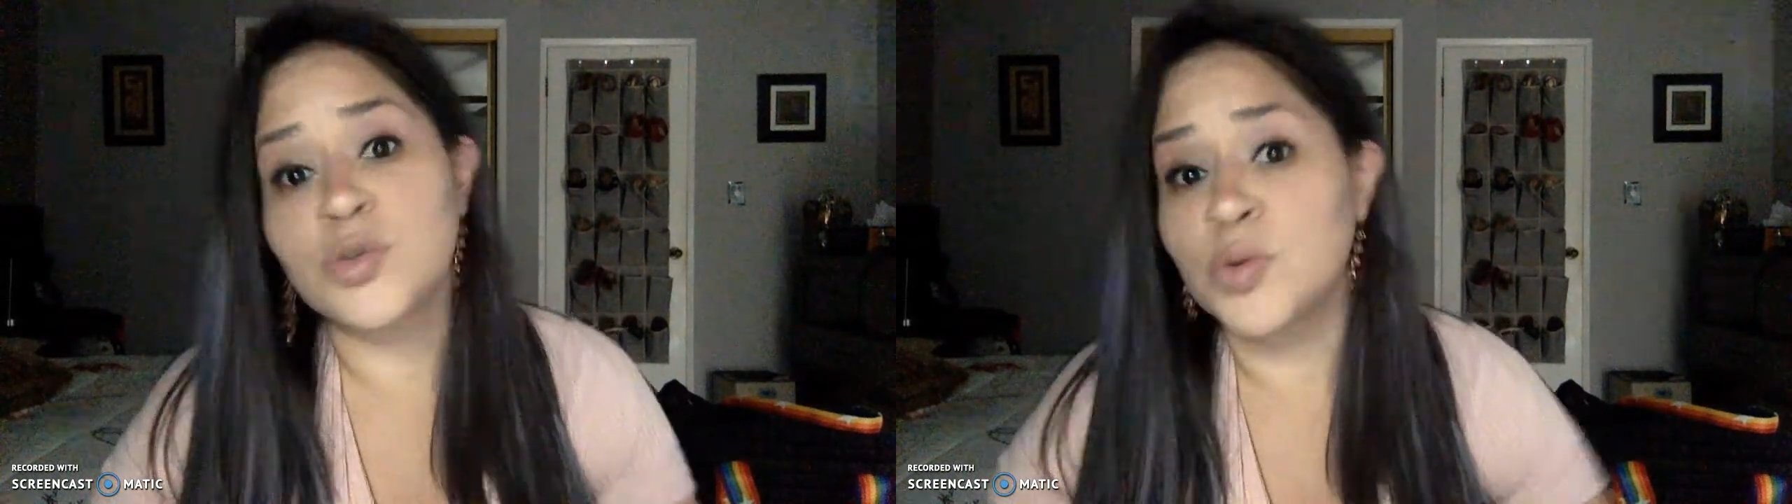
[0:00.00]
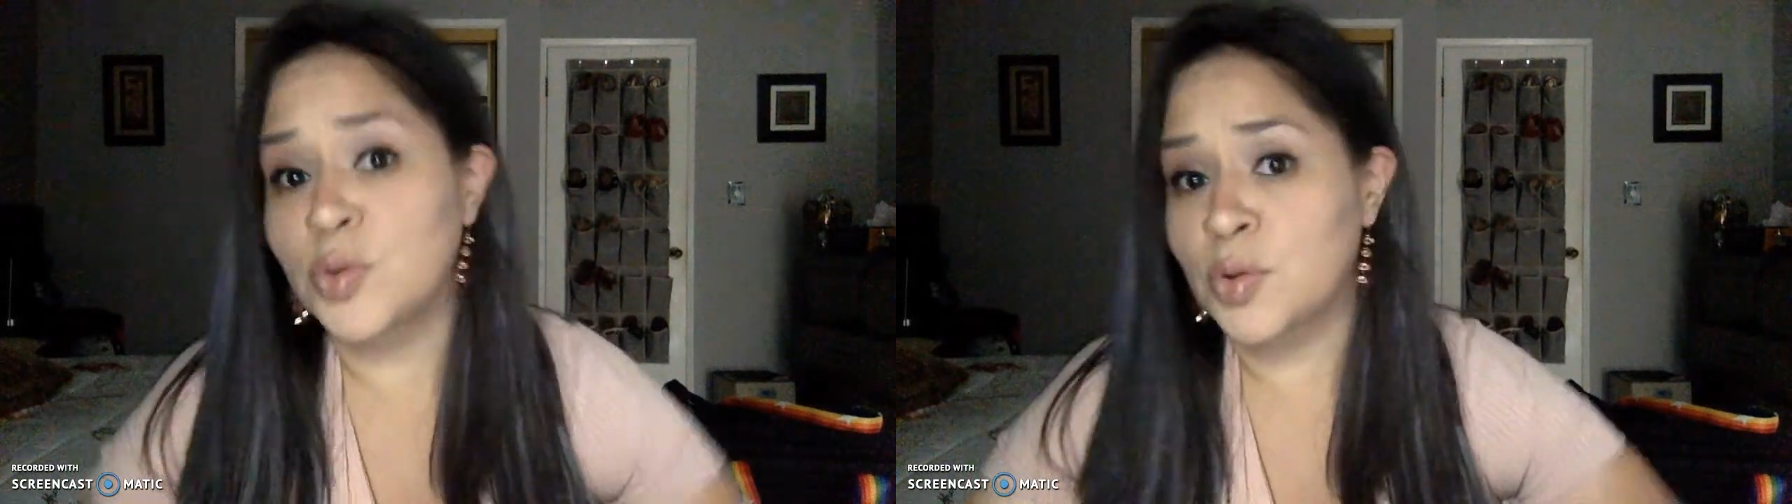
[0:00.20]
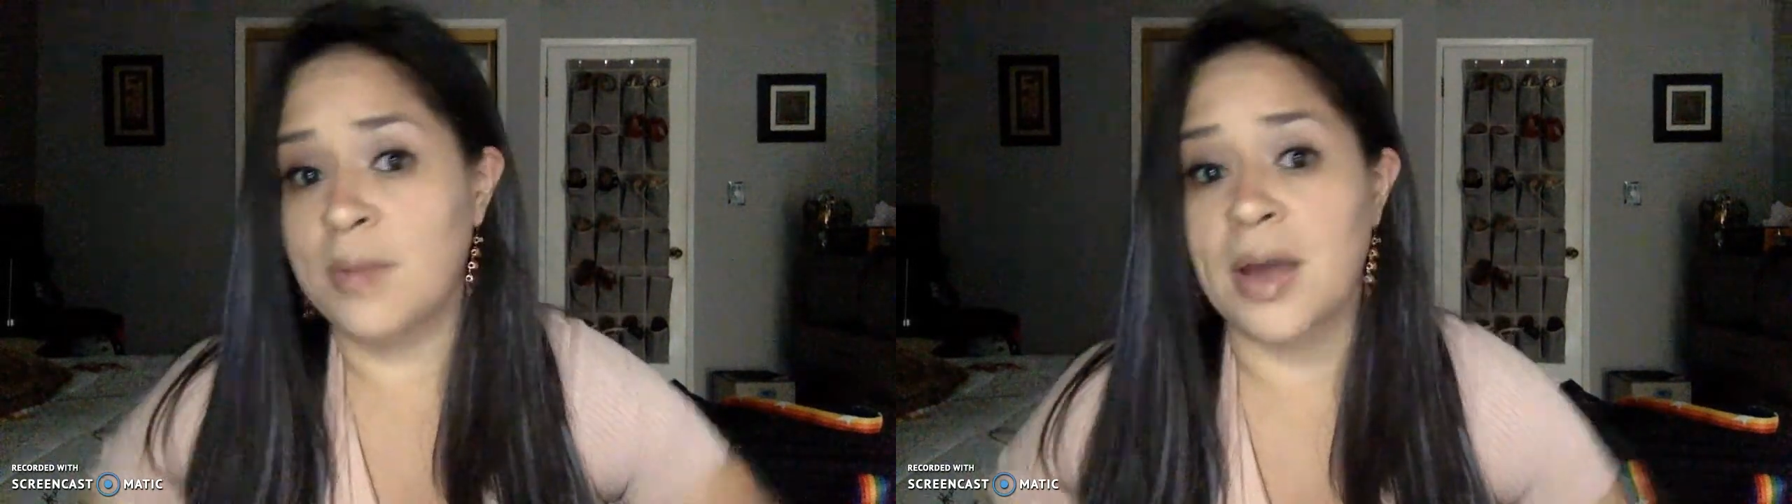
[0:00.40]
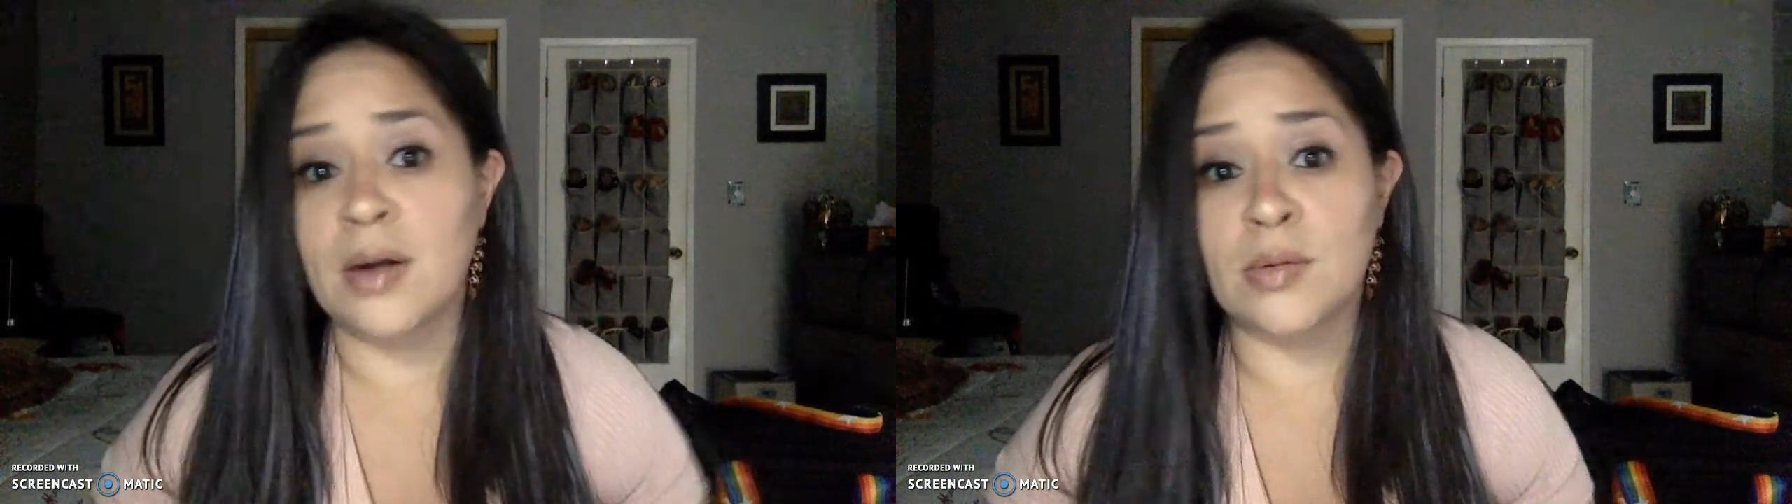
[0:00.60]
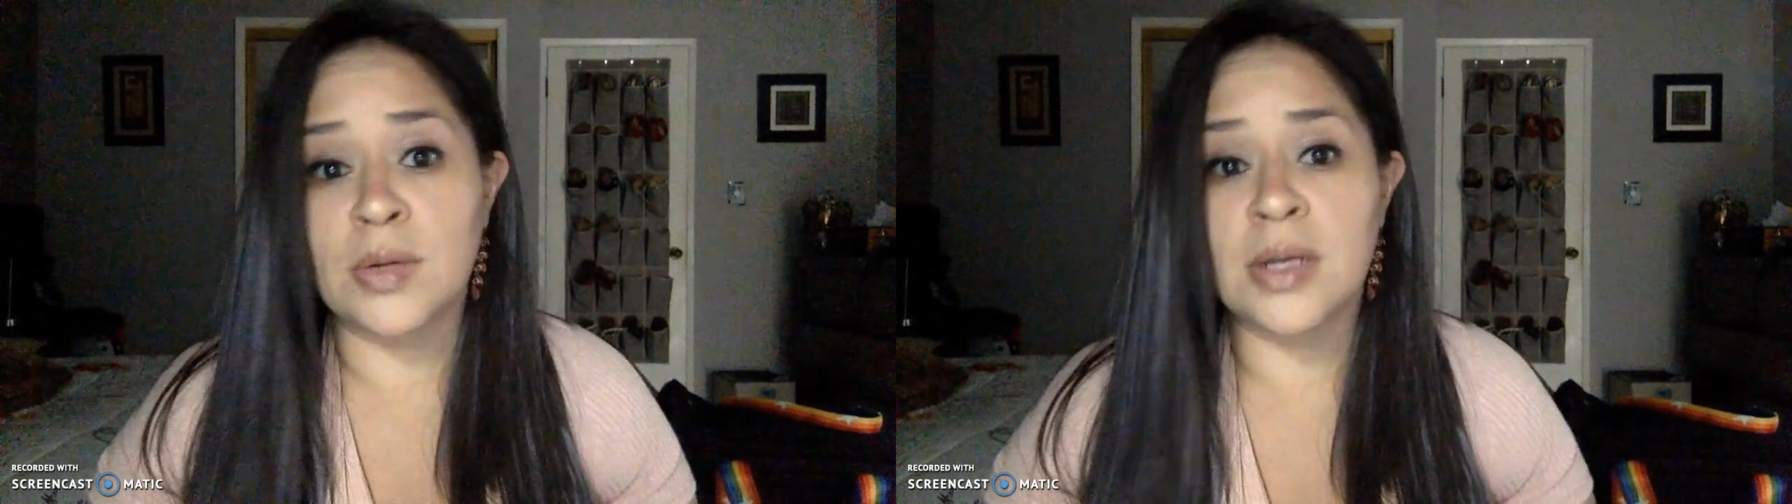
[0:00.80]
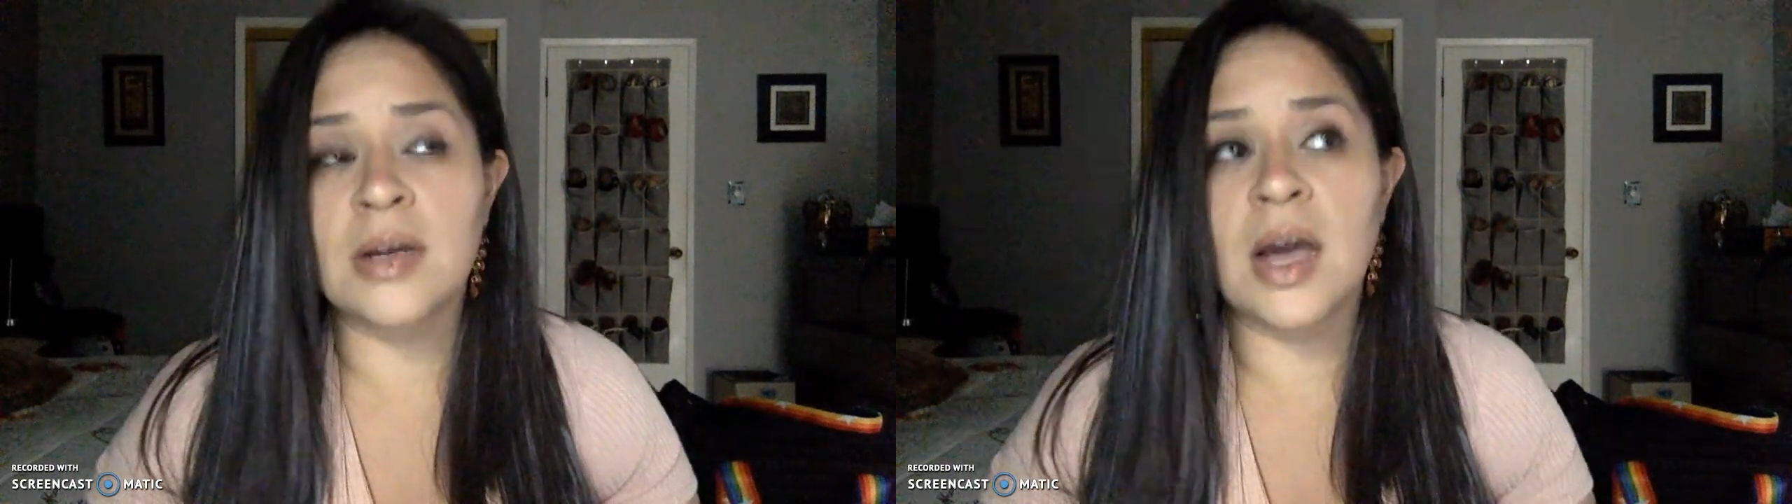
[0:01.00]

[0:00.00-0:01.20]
truth no matter what.